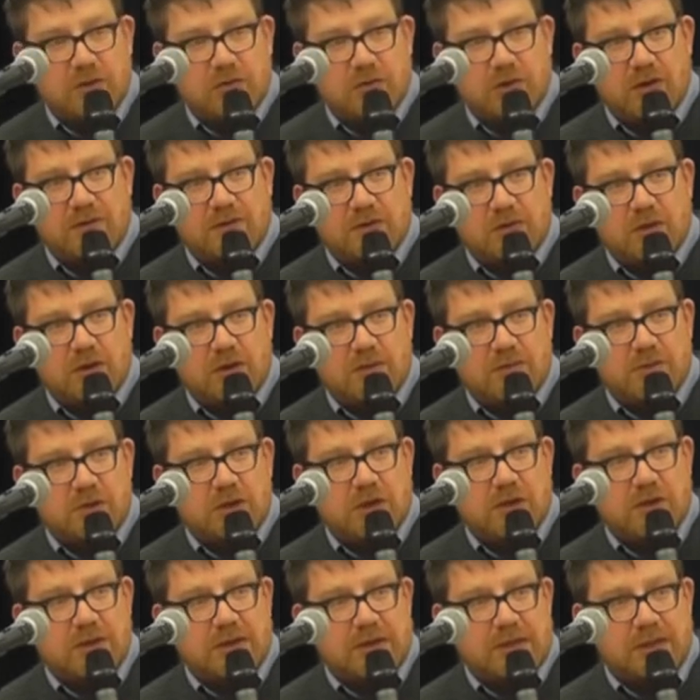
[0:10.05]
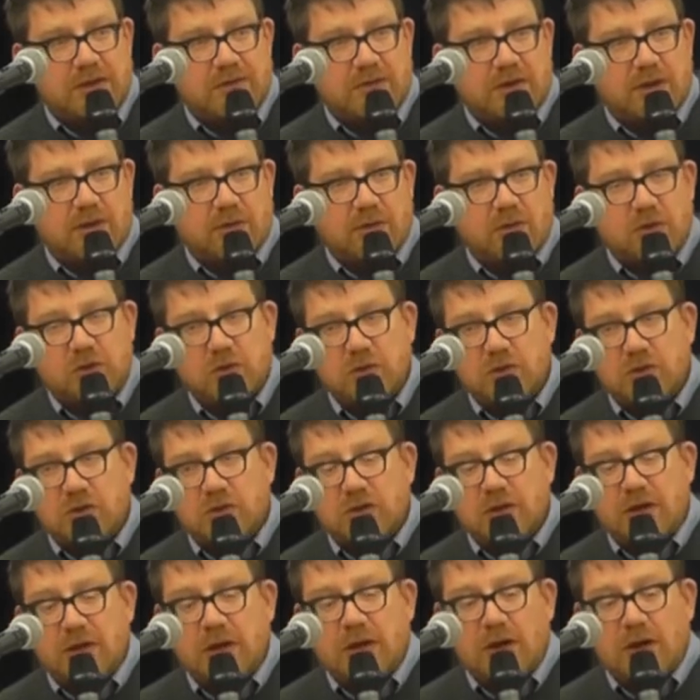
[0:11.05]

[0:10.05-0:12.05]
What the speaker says: Drive Time show in the evening, which was